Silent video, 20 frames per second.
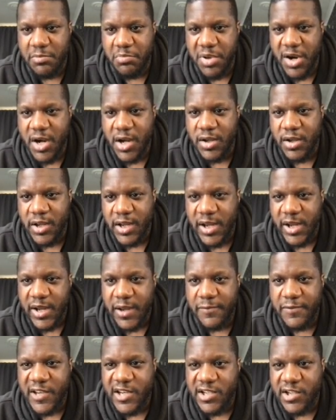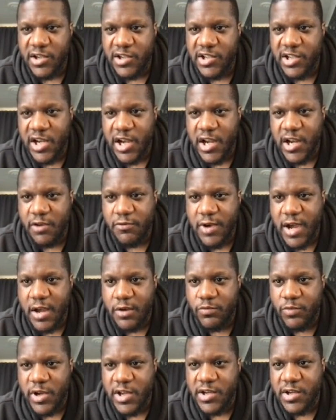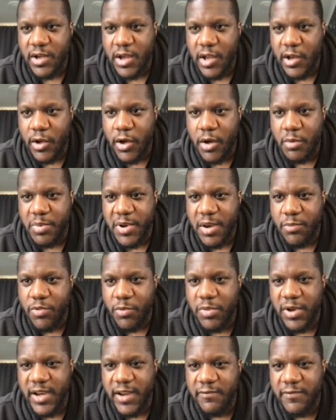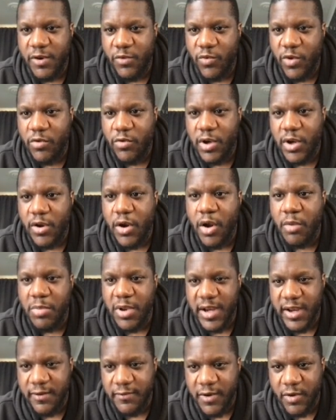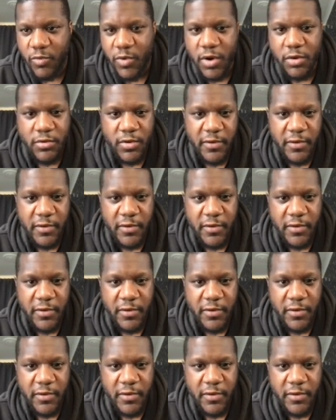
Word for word: But if this does turn around, which a lot of people believe it will, and I believe it will,